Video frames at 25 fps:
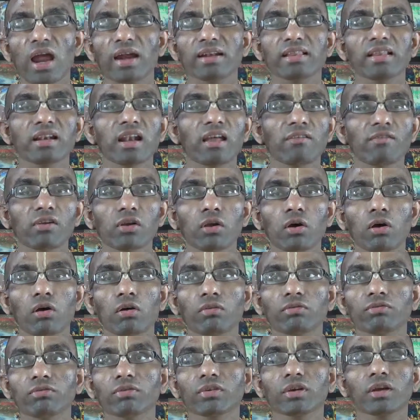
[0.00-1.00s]
at the level
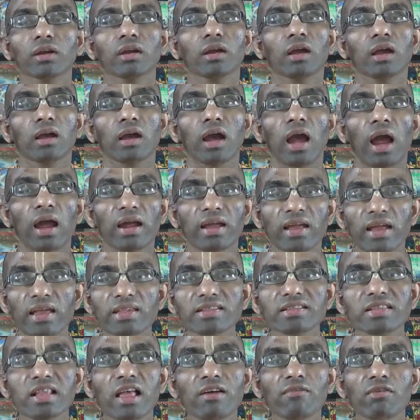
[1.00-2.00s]
of uh,
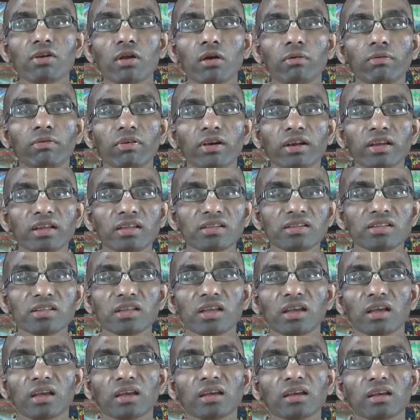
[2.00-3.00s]
his level of
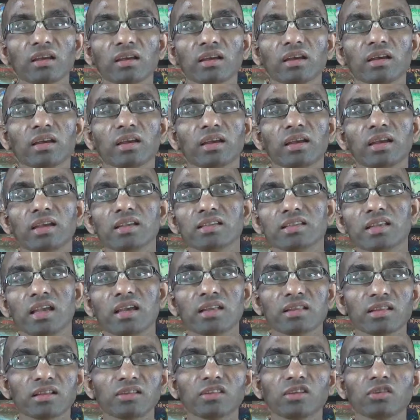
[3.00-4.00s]
reasoning, he is
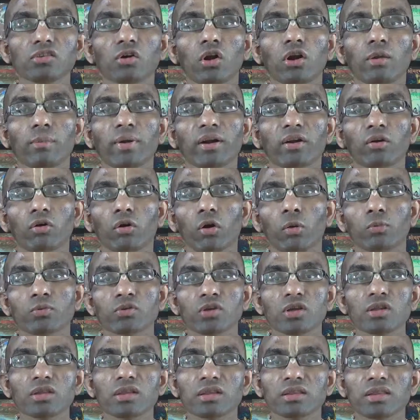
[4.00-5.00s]
saying this is not a better
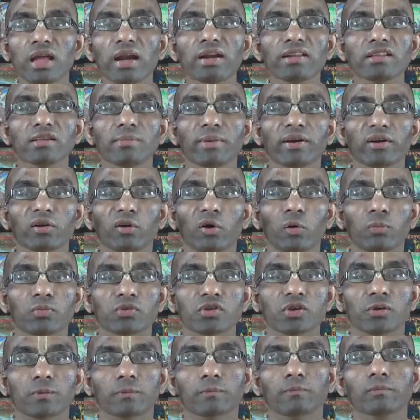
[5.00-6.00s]
option, that is a better
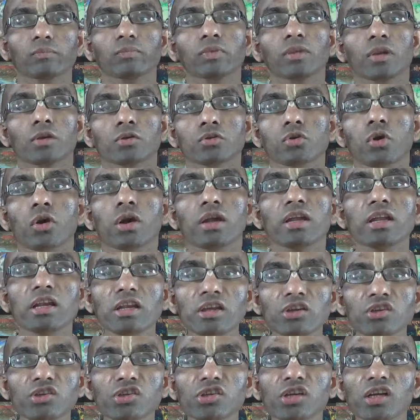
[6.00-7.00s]
option. So,
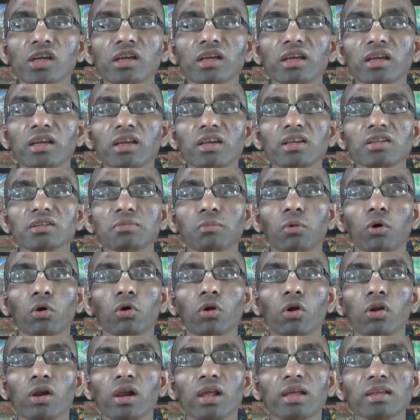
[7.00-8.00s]
initially he is
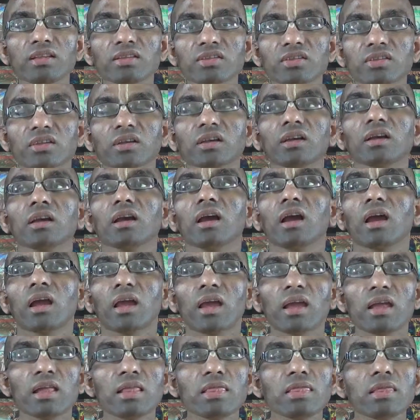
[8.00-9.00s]
more or less
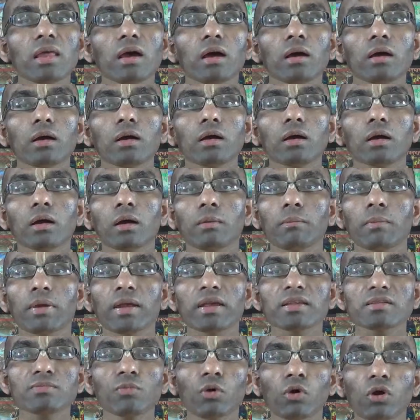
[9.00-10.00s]
in the,
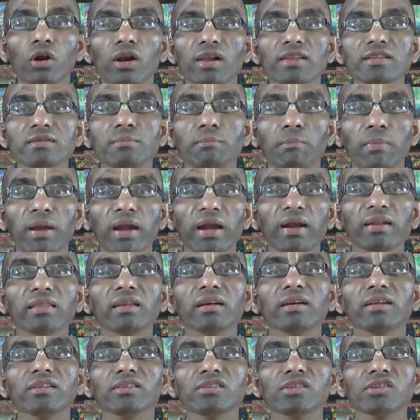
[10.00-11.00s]
he has more or less made
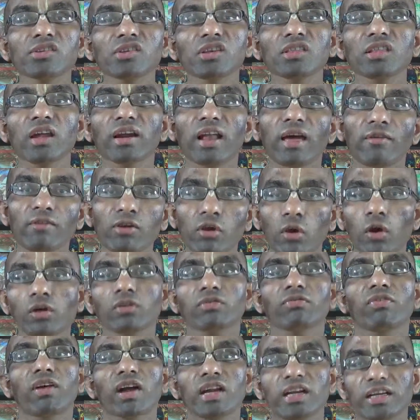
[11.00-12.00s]
the decision that I will
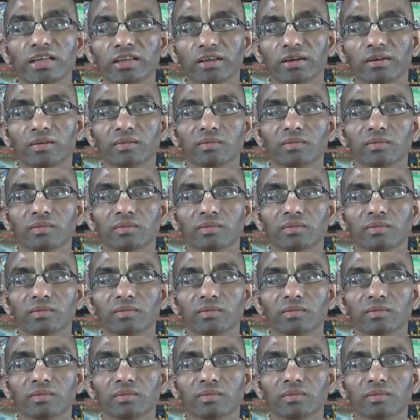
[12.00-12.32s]
not fight.